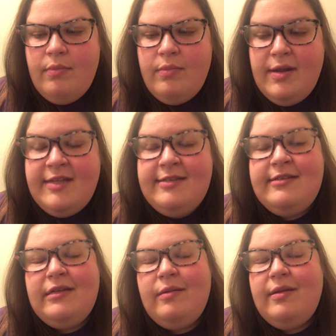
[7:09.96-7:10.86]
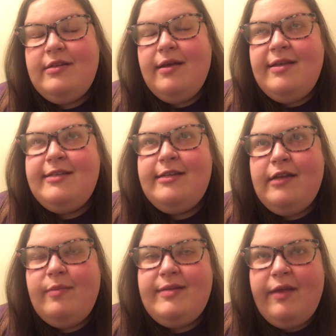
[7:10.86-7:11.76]
does end
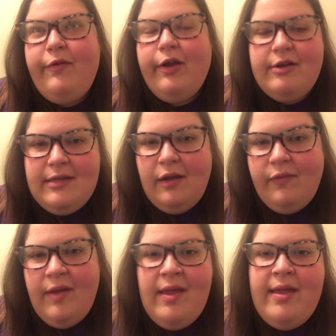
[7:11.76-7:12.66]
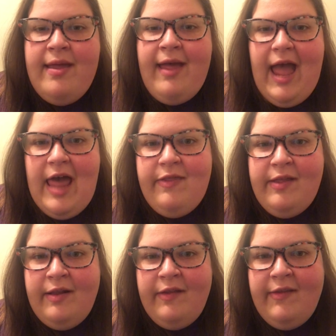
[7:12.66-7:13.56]
up saving herself at the
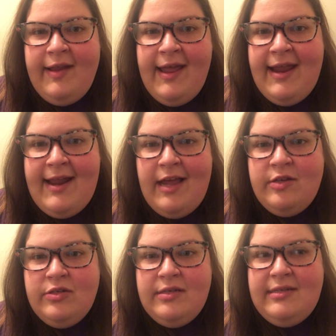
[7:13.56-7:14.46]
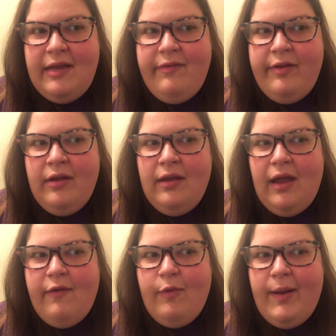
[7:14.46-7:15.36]
end of the day, and actually saving
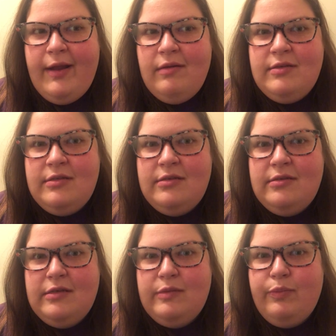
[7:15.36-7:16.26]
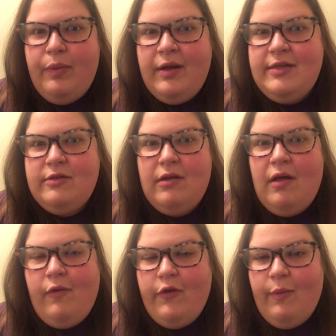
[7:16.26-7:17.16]
everybody else's butts
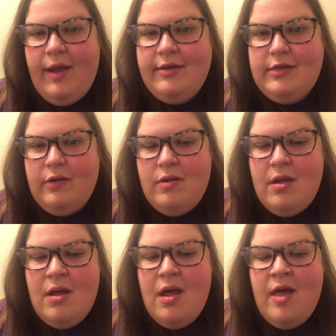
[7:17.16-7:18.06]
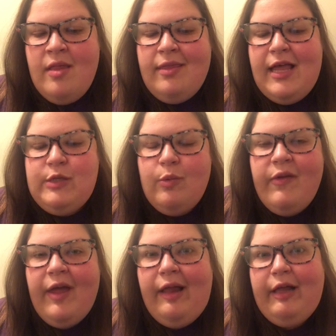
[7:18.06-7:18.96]
along the way too. That's the one
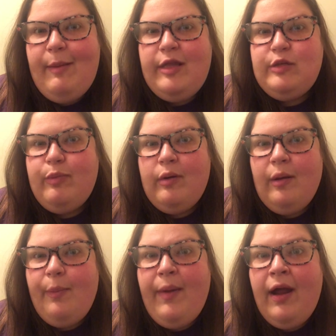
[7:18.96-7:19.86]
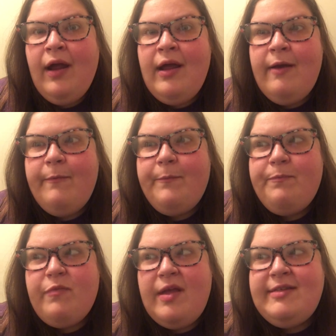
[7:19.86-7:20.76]
thing I like about this book. Barrett
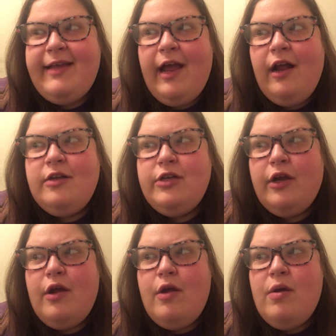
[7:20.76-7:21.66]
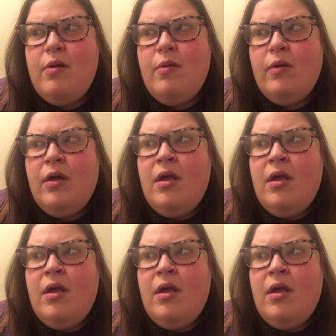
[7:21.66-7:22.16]
is a character who